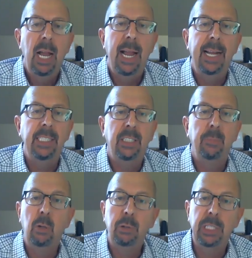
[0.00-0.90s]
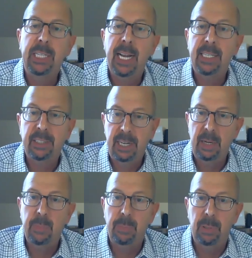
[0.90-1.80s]
and it's multicast
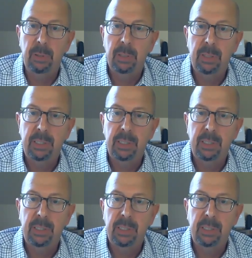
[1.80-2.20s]
capable.